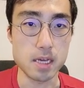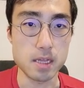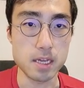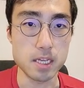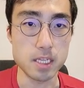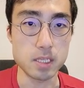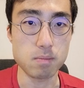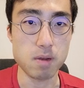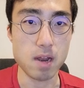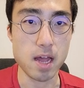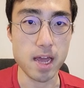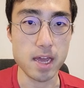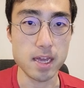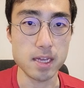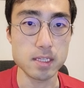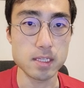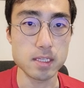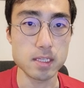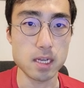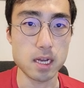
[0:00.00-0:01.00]
these
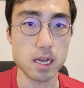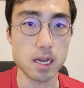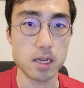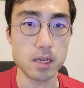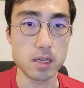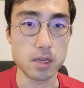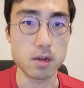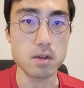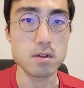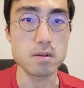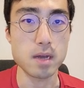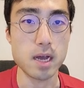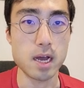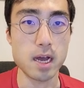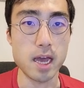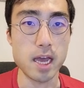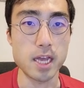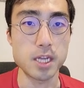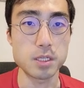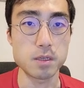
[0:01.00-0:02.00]
players,
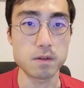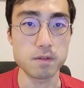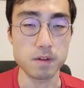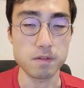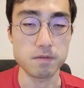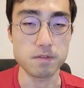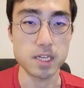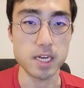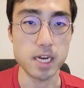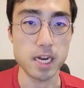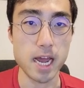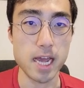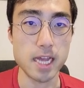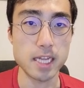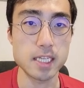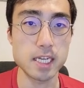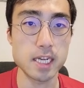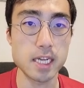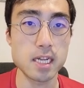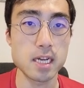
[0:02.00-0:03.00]
aged 15 and
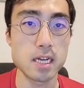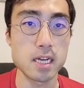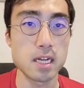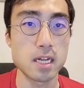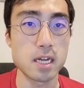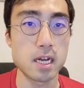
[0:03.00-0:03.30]
18,